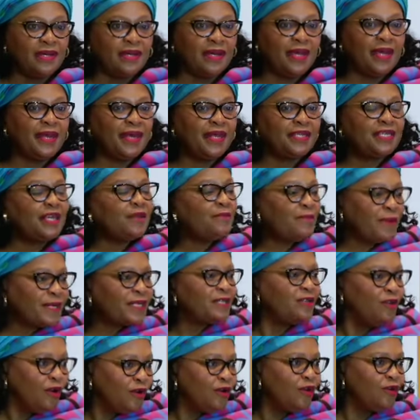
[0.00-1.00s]
And I said,
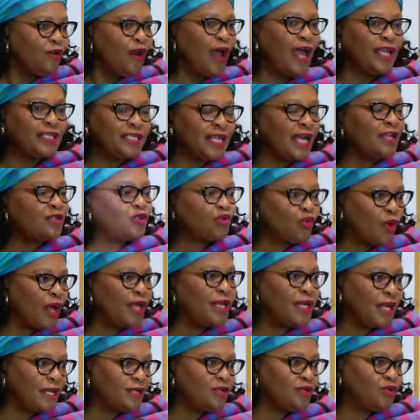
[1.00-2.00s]
but no, I just
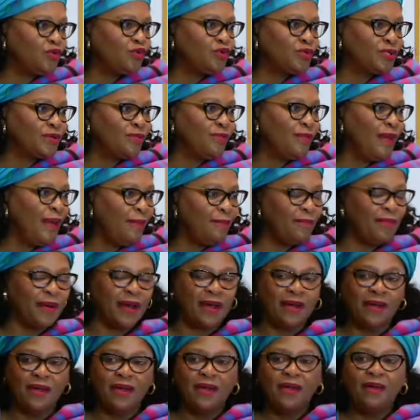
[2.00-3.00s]
want us to
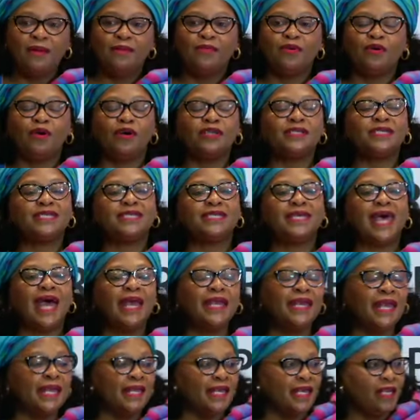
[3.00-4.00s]
remember, because
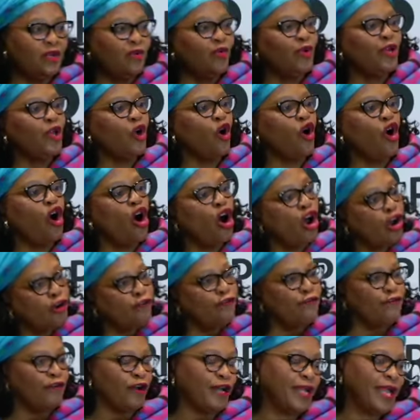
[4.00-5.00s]
suddenly we all
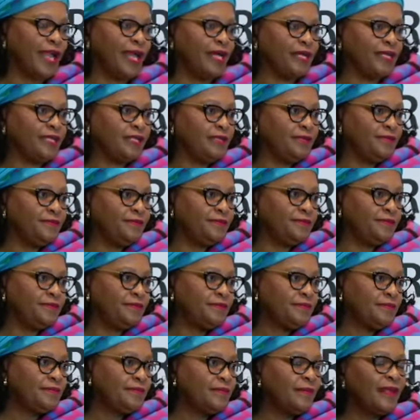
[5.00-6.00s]
forget.
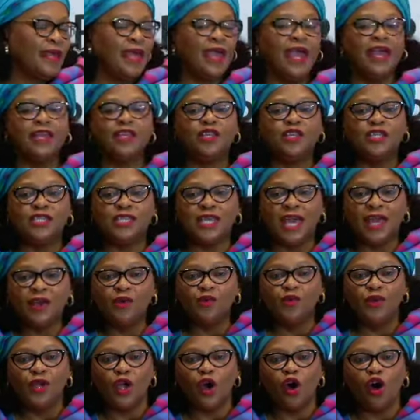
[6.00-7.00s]
And
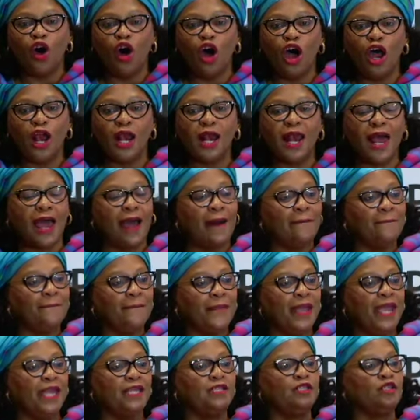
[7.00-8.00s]
then we all are
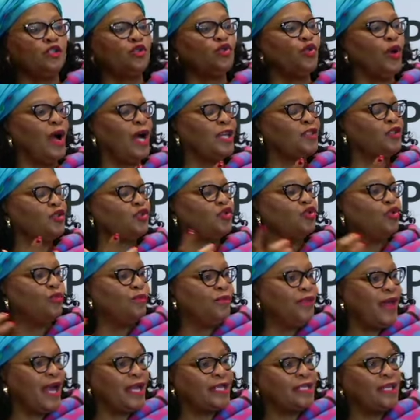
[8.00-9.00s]
made to
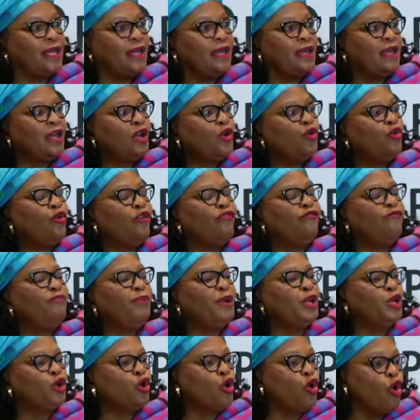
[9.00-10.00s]
assume that we've
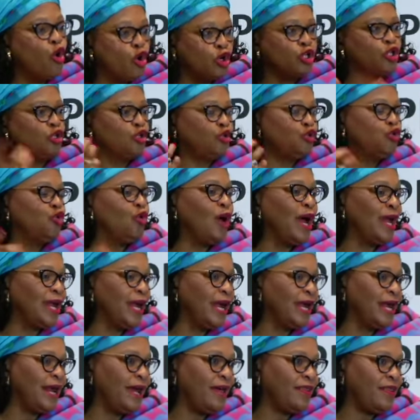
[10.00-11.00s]
been good to one
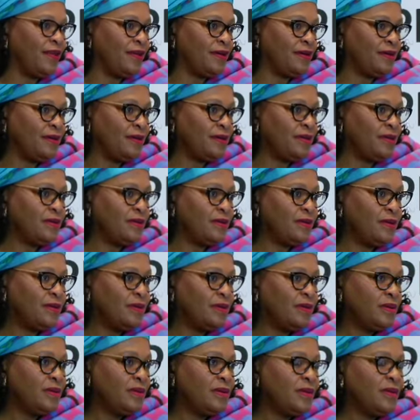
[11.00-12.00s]
another.
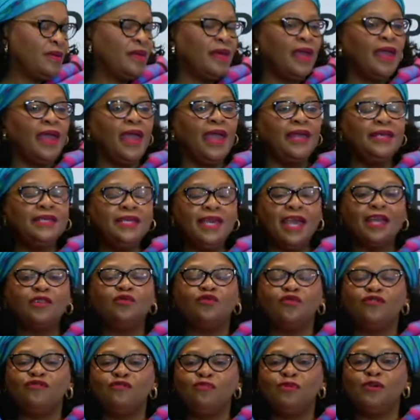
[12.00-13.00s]
And
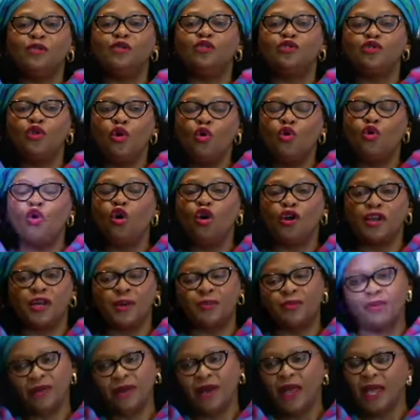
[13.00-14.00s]
yet we've been so
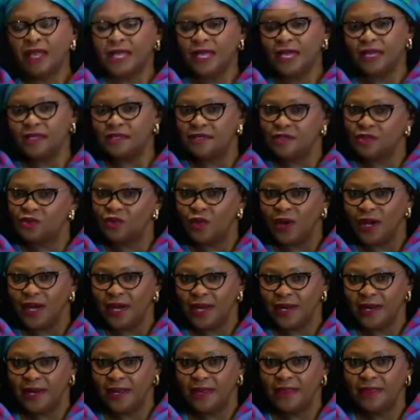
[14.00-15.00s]
horrible against
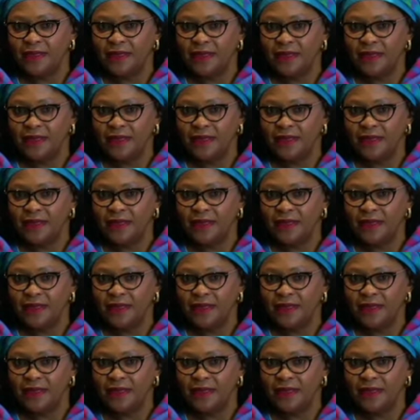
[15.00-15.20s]
one another.